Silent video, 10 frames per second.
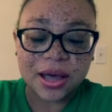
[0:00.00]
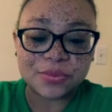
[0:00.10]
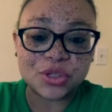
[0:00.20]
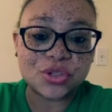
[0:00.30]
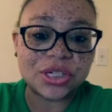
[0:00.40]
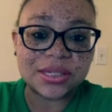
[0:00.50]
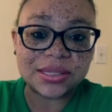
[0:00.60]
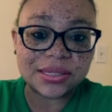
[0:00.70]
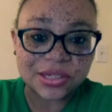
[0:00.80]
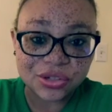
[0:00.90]
So she does
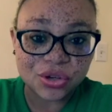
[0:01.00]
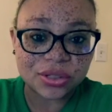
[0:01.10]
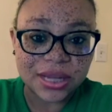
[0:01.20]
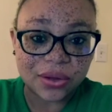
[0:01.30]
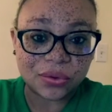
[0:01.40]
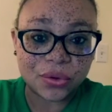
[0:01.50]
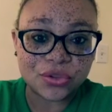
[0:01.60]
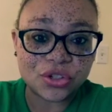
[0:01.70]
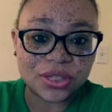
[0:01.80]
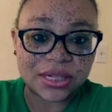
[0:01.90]
the digital
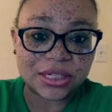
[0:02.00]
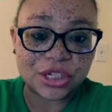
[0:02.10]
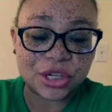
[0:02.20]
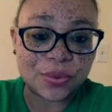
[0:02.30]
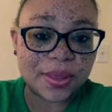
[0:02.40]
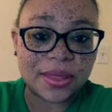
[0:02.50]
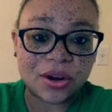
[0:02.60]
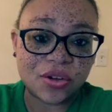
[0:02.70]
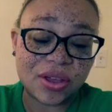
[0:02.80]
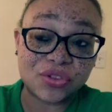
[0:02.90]
download. She'll send it to you, and then
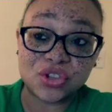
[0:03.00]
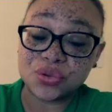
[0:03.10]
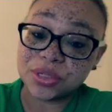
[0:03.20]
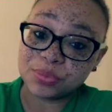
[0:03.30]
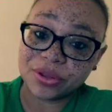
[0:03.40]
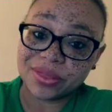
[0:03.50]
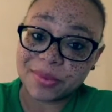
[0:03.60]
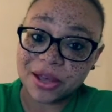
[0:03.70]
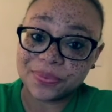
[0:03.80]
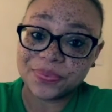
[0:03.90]
all you have to do is print
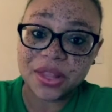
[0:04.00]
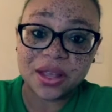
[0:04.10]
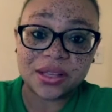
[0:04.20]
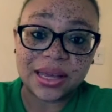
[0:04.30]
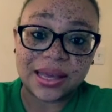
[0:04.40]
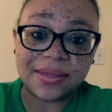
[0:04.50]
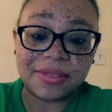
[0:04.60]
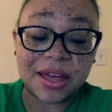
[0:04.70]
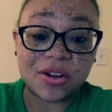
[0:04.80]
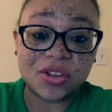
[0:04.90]
them out.
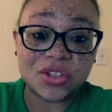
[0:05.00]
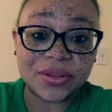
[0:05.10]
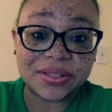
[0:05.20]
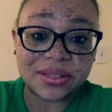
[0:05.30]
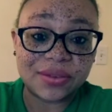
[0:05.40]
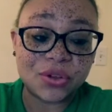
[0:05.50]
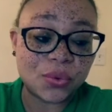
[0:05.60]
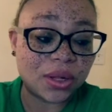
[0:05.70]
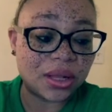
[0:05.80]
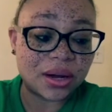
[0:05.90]
And that also can save
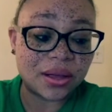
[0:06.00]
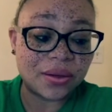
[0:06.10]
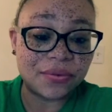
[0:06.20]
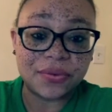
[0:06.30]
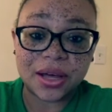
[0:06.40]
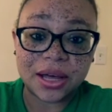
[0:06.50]
you a lot of